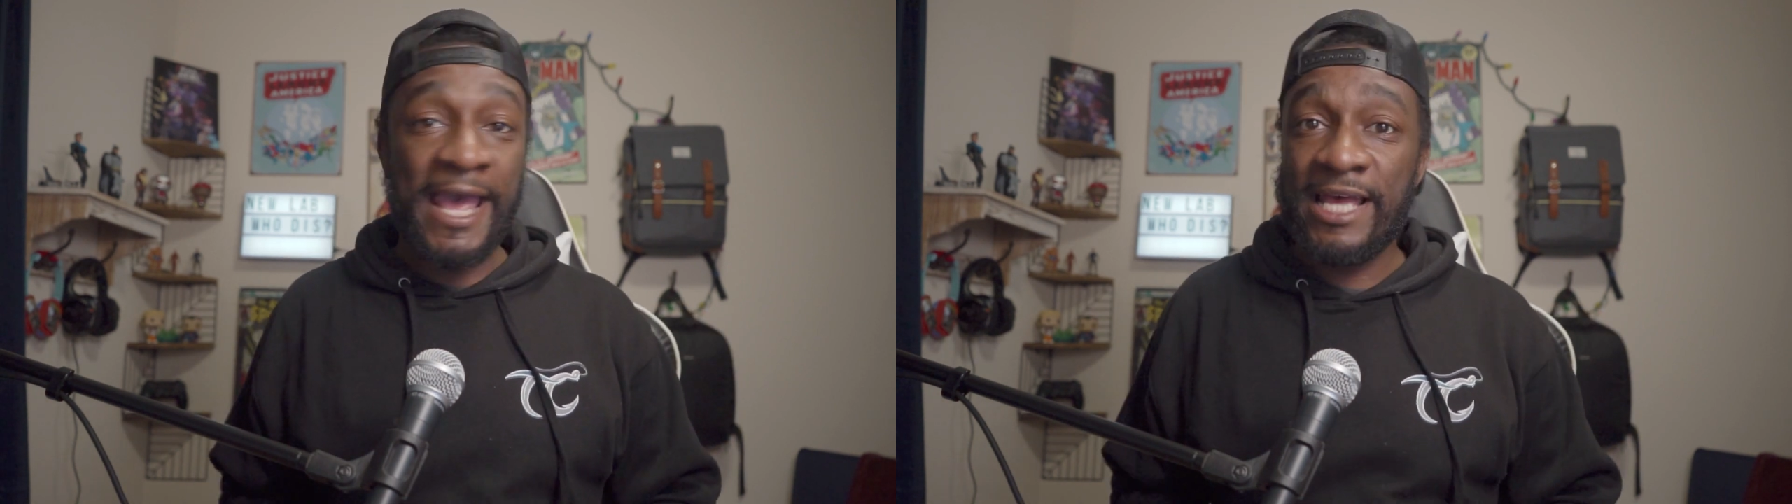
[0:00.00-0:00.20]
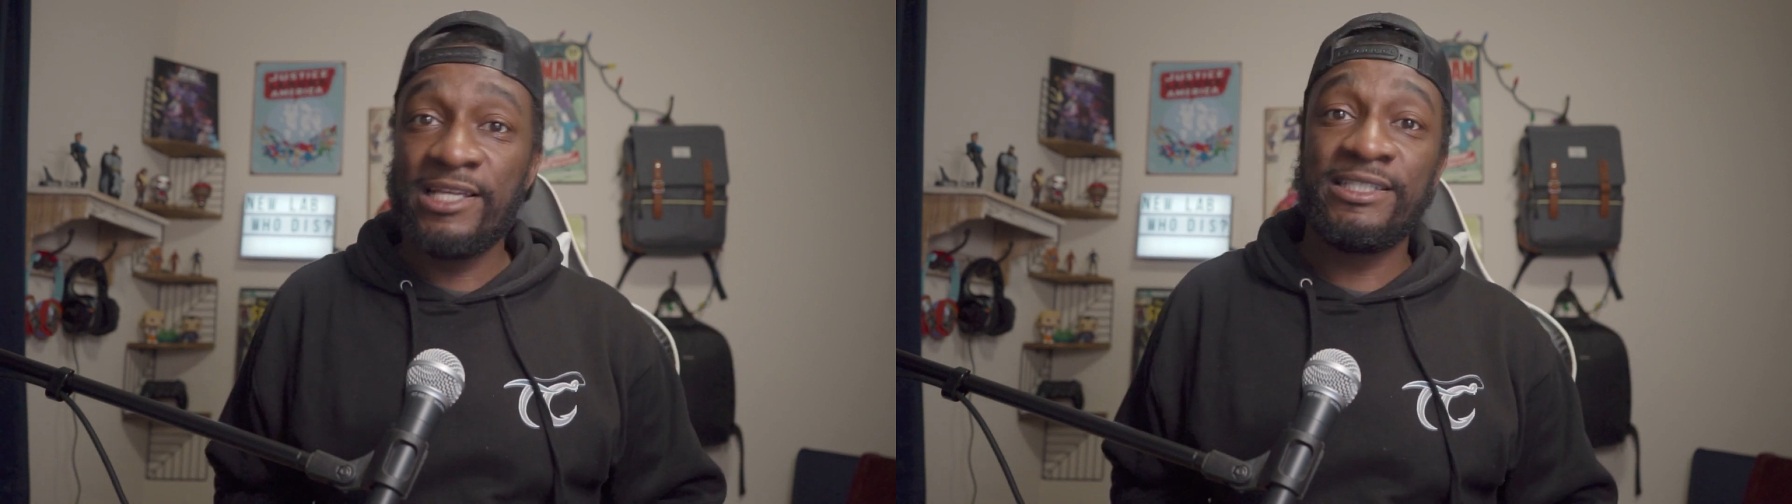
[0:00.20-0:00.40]

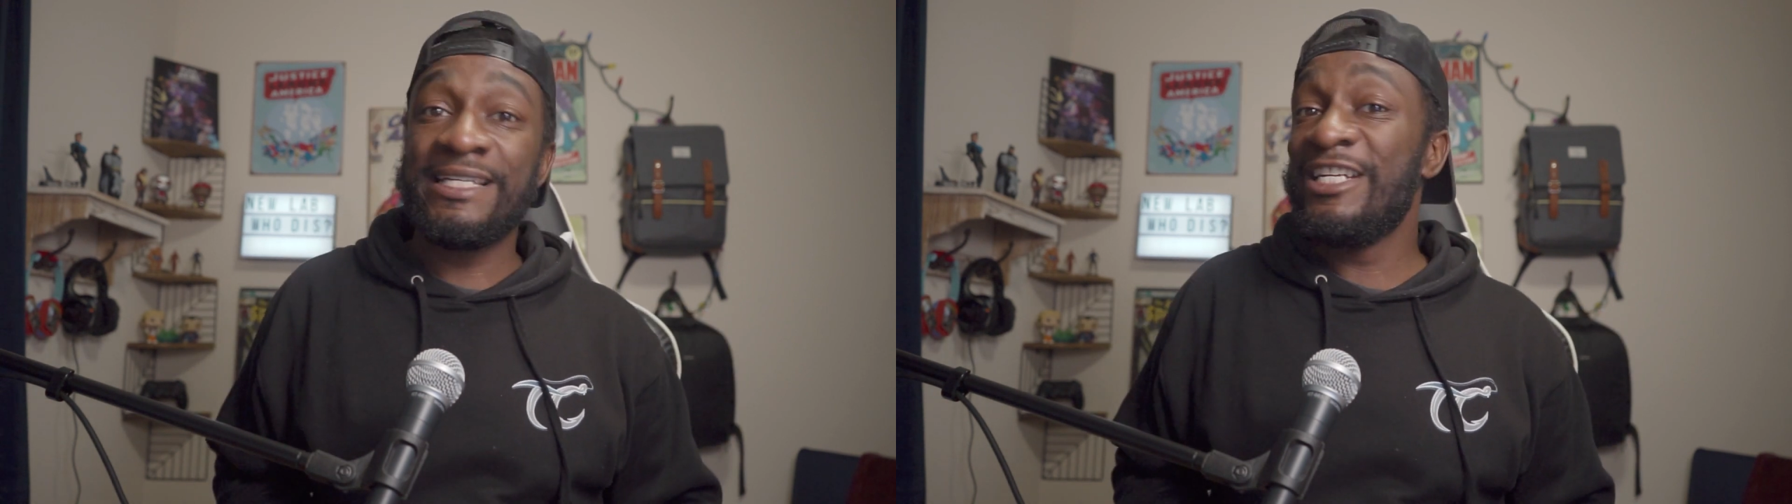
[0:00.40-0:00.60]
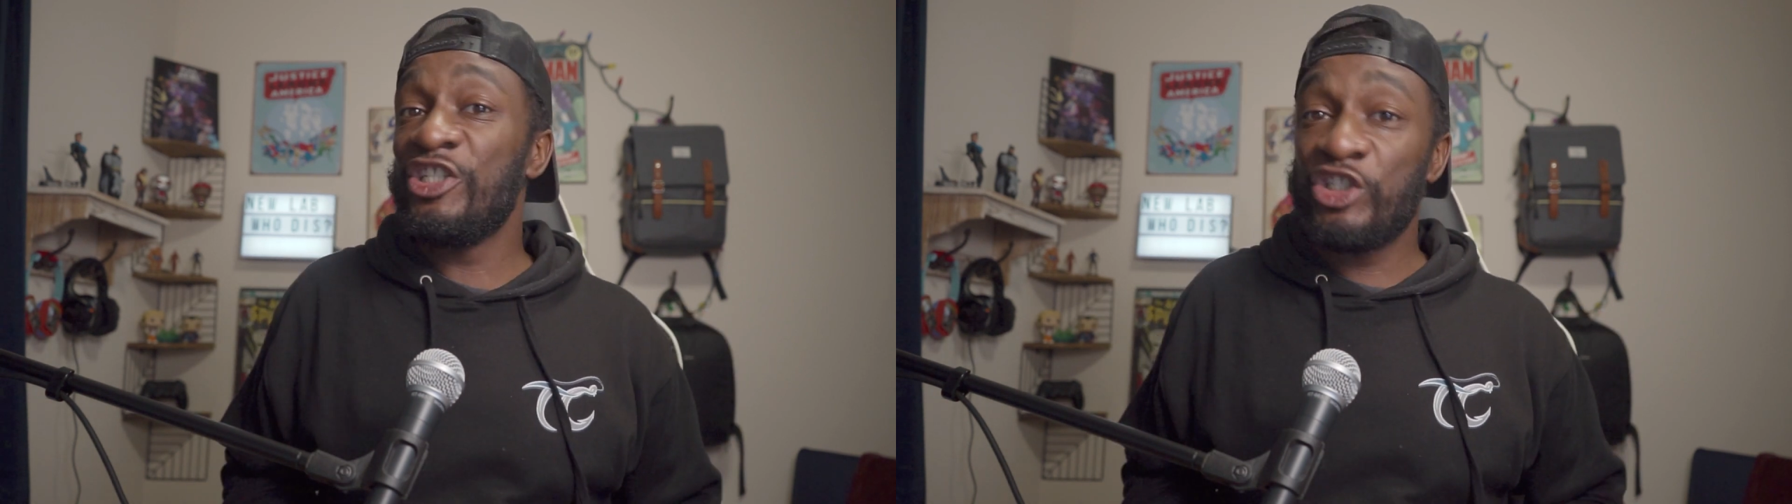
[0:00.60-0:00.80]
as
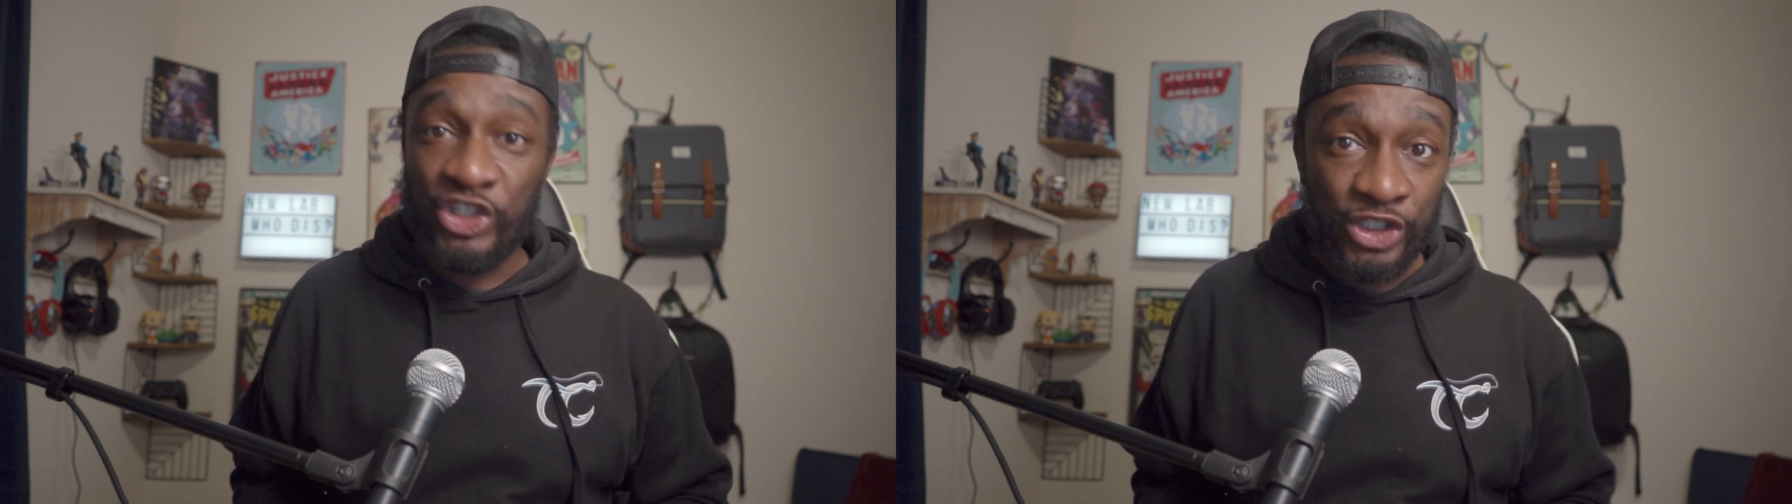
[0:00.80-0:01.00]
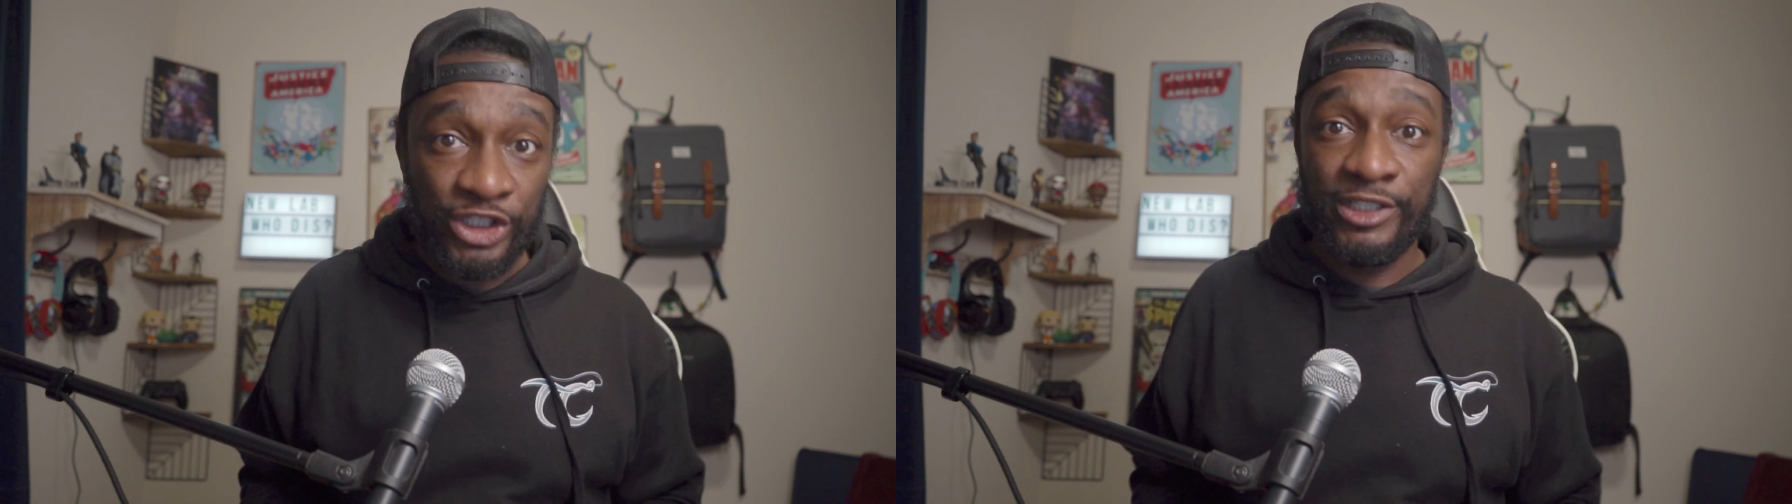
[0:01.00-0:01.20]
it
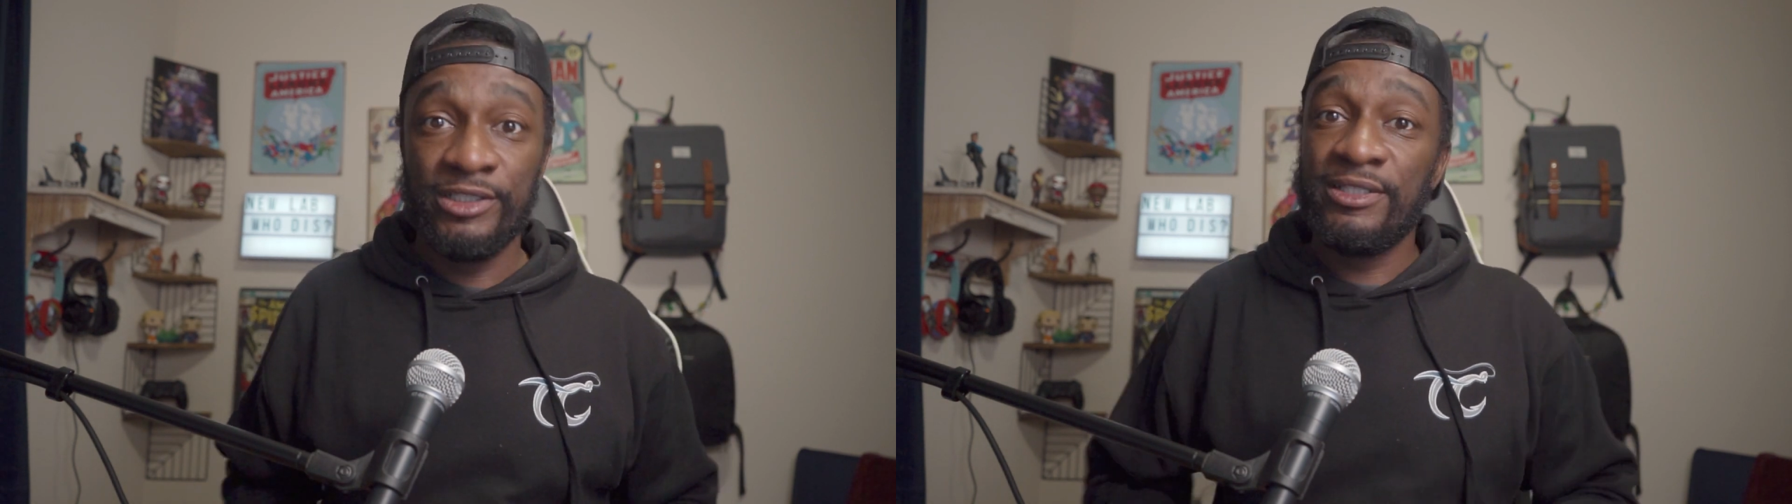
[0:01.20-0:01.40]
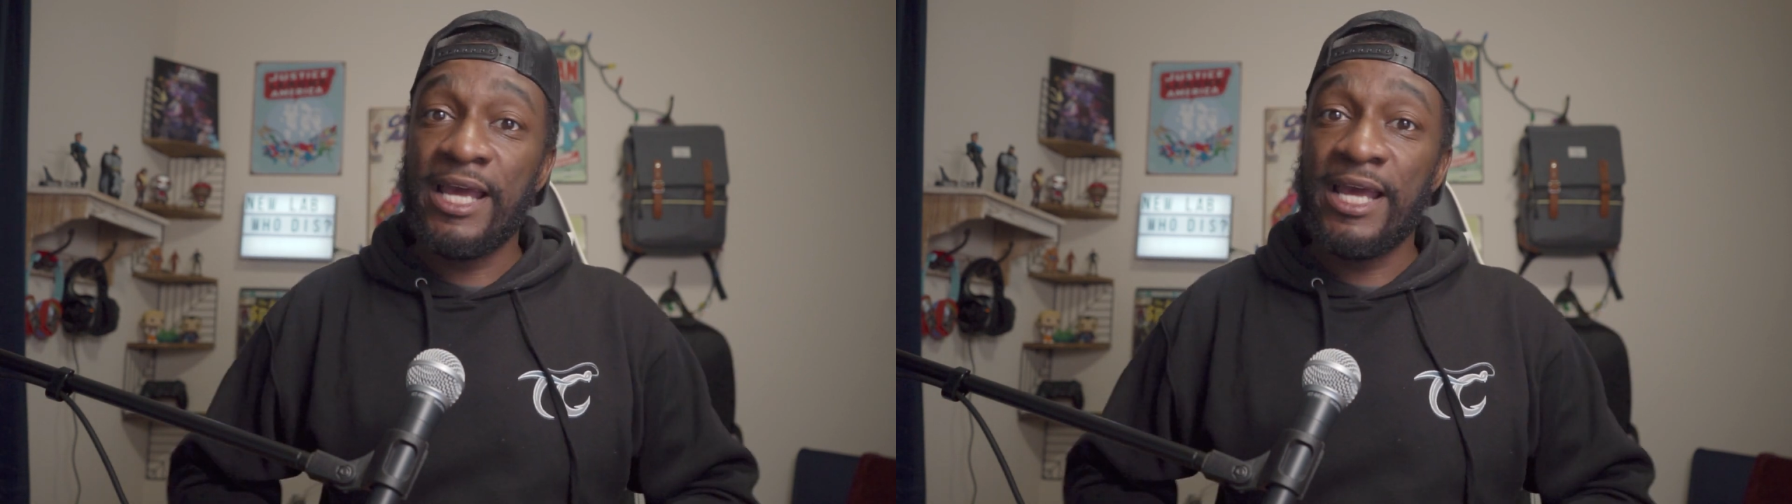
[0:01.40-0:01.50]
should.